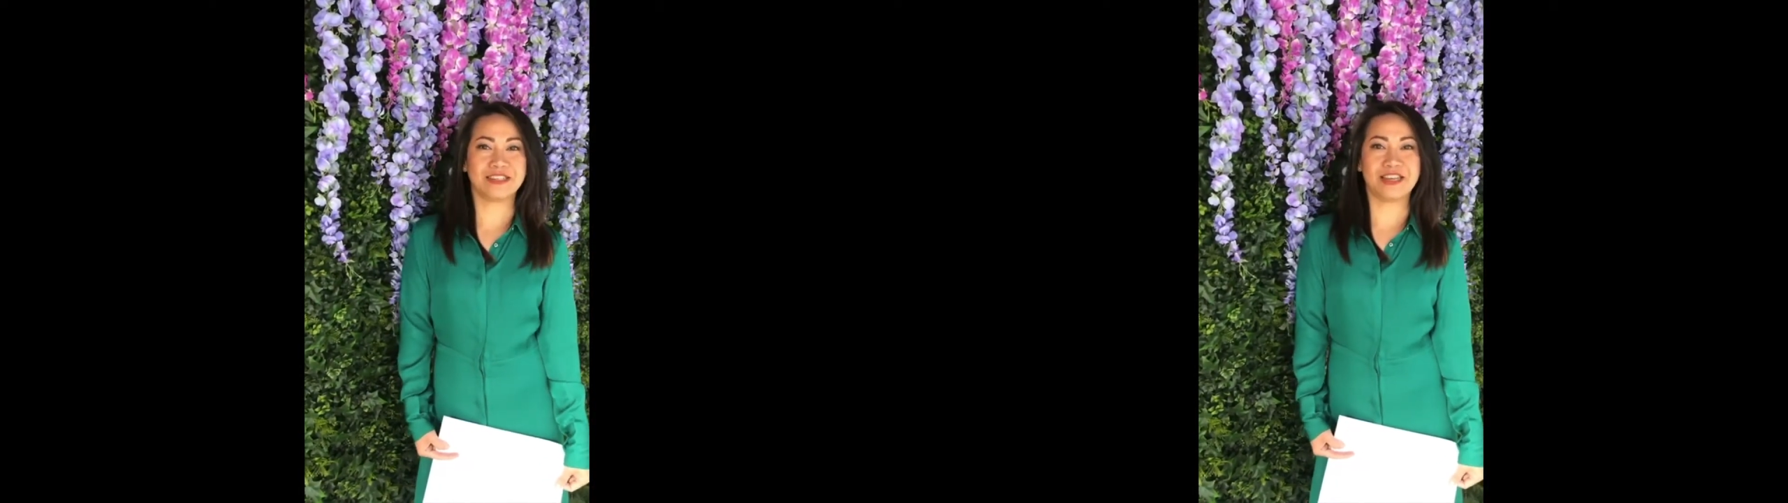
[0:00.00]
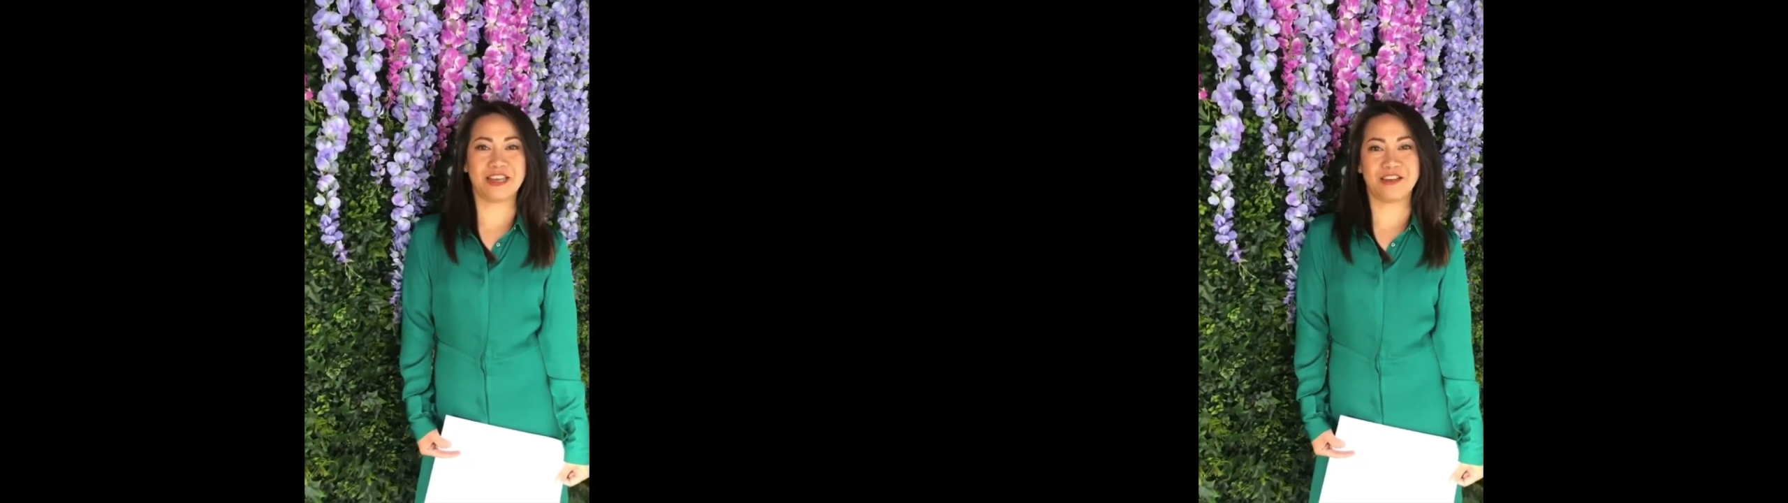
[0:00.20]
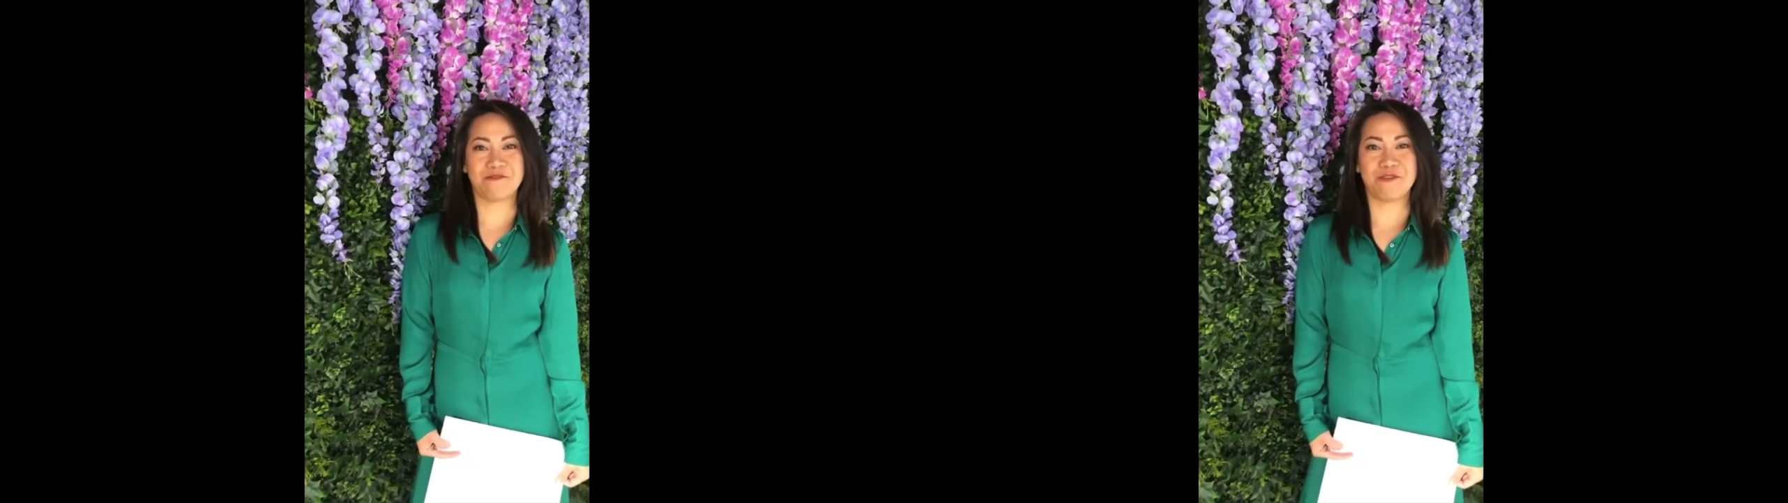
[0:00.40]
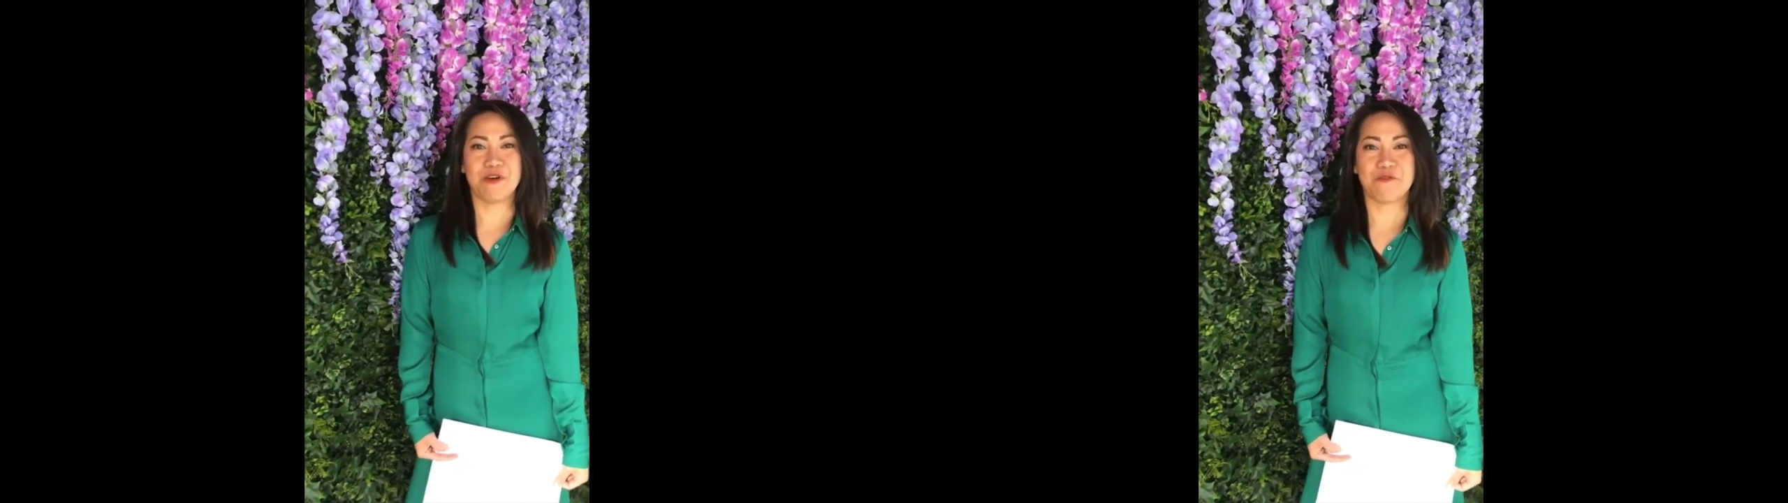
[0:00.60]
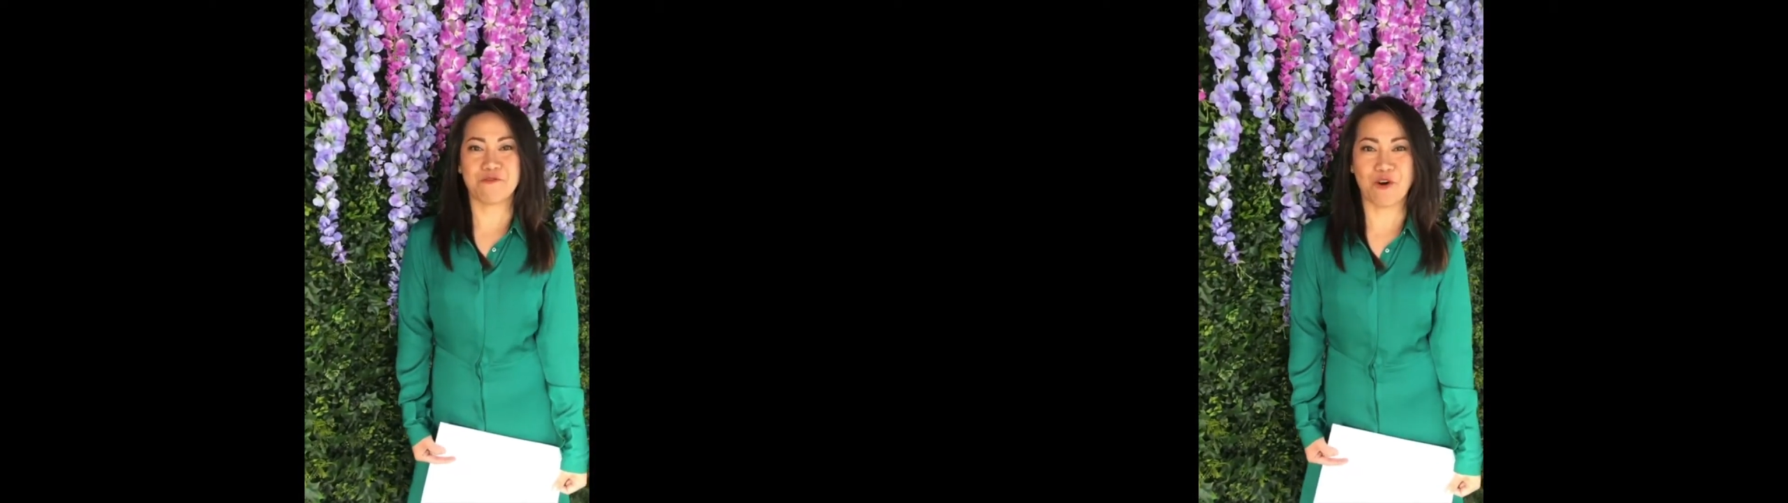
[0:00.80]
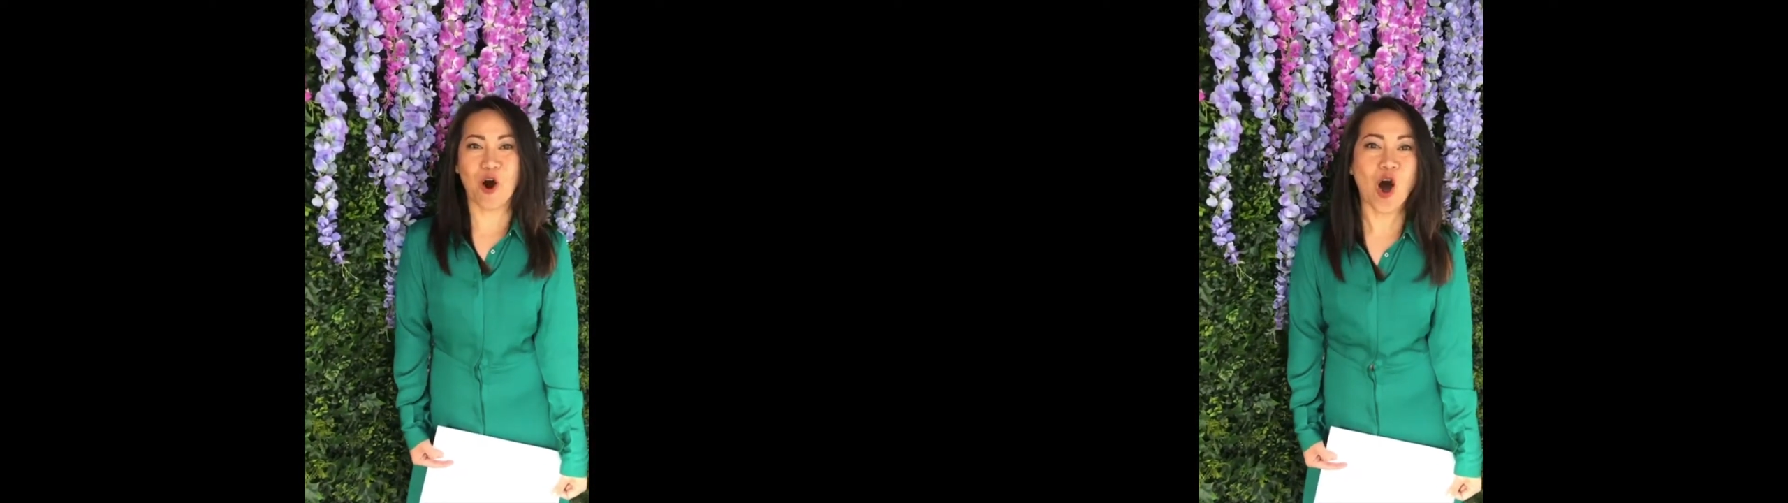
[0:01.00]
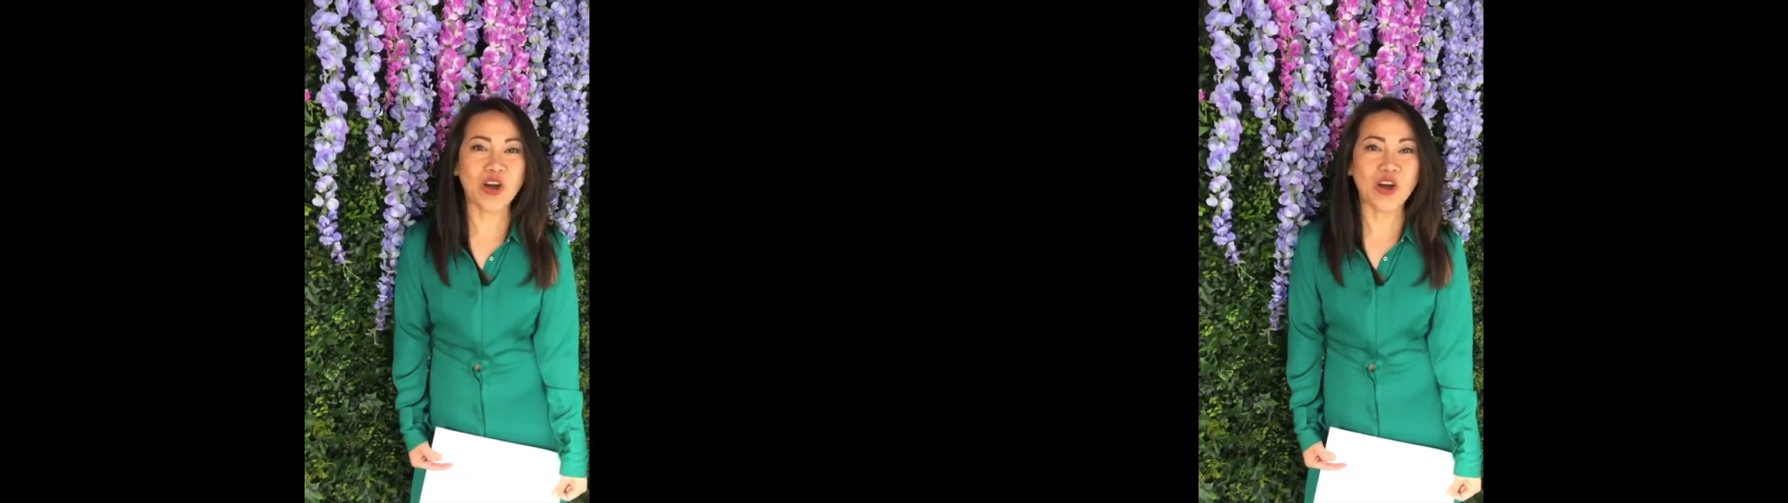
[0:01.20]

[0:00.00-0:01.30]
gift for all